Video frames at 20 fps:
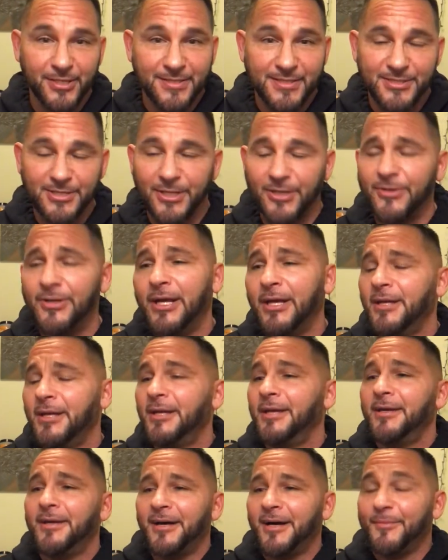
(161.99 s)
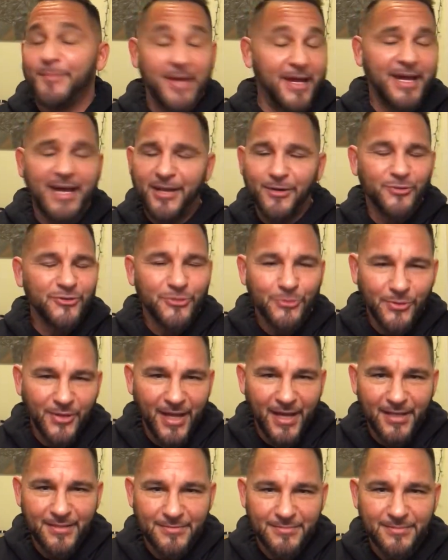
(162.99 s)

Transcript: So I don't do that.